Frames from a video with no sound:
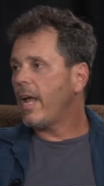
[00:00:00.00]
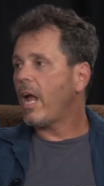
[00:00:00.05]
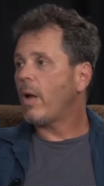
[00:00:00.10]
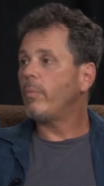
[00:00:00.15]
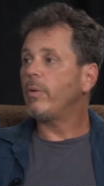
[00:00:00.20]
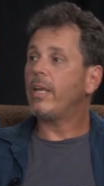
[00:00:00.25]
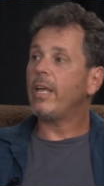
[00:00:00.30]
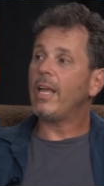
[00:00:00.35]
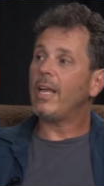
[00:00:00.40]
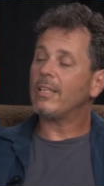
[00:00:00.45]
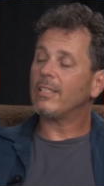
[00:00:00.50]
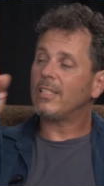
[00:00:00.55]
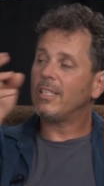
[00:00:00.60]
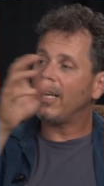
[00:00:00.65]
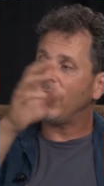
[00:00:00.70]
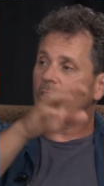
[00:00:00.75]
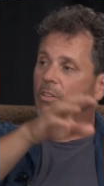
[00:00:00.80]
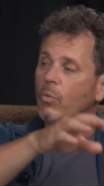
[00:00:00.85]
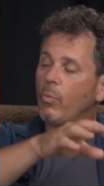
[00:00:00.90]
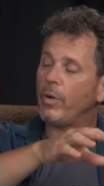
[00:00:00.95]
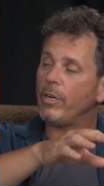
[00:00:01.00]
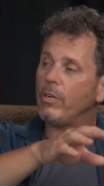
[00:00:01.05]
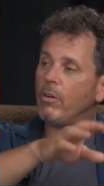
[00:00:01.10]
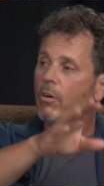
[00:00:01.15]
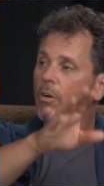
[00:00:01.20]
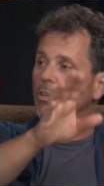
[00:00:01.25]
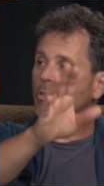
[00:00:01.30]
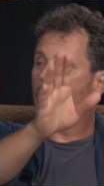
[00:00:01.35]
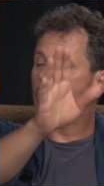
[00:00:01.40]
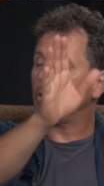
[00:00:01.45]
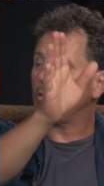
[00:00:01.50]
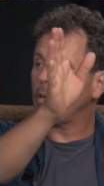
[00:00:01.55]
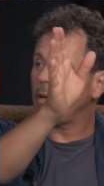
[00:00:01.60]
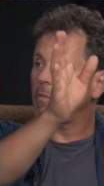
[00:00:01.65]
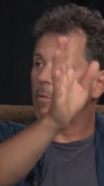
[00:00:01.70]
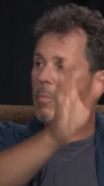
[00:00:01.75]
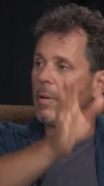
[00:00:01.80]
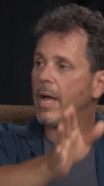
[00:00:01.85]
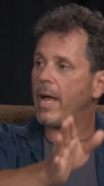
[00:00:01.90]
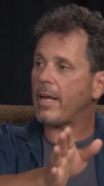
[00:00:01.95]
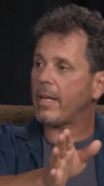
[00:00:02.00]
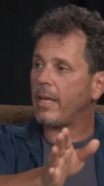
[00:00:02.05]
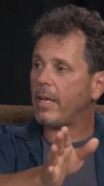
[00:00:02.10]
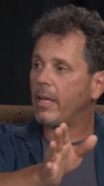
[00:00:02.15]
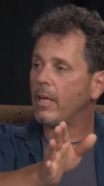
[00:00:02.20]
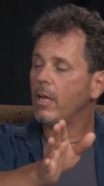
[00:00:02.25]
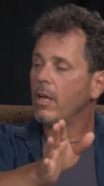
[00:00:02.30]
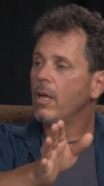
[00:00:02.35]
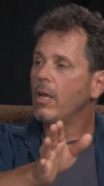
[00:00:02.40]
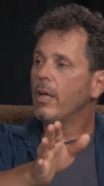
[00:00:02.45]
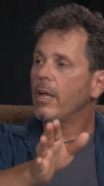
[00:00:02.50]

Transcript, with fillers: and we can't see out the window because we don't have a backing.